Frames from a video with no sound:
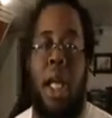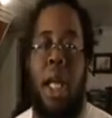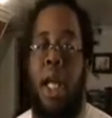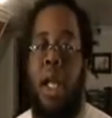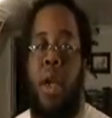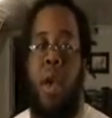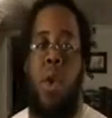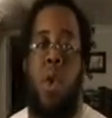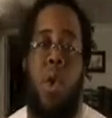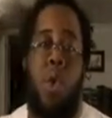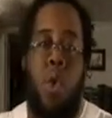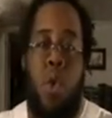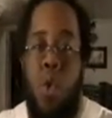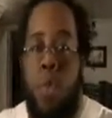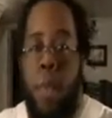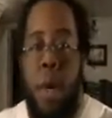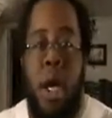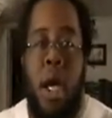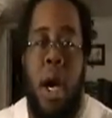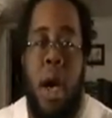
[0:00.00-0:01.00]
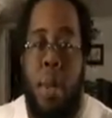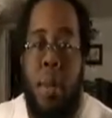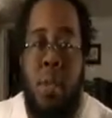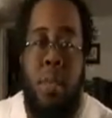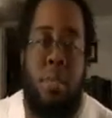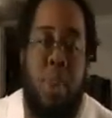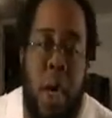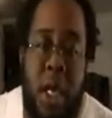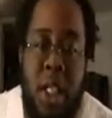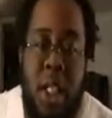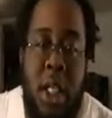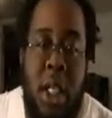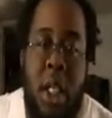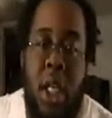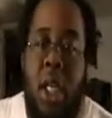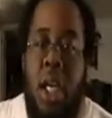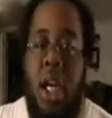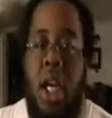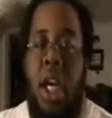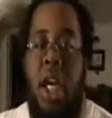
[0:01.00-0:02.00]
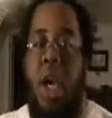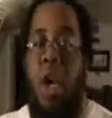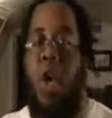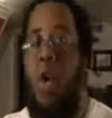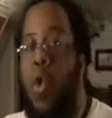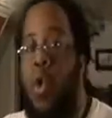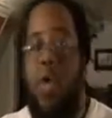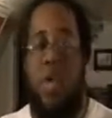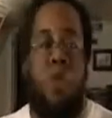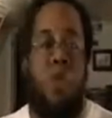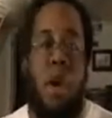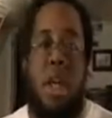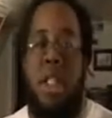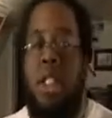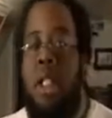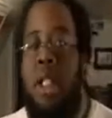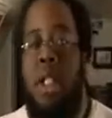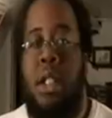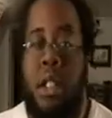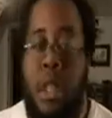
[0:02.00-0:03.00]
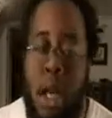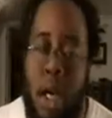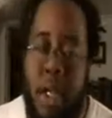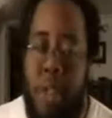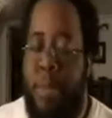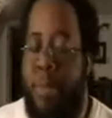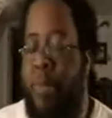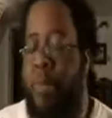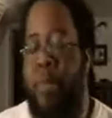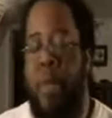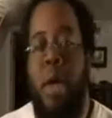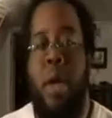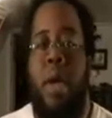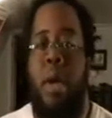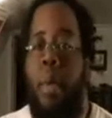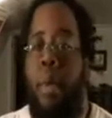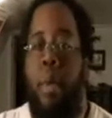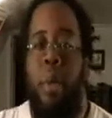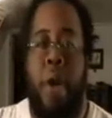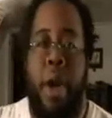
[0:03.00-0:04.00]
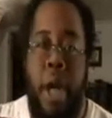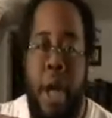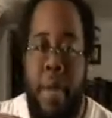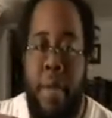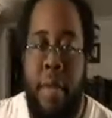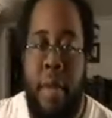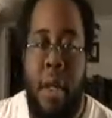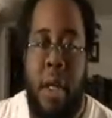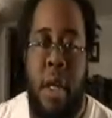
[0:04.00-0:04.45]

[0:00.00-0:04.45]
in who becomes president and who runs this country, whatever.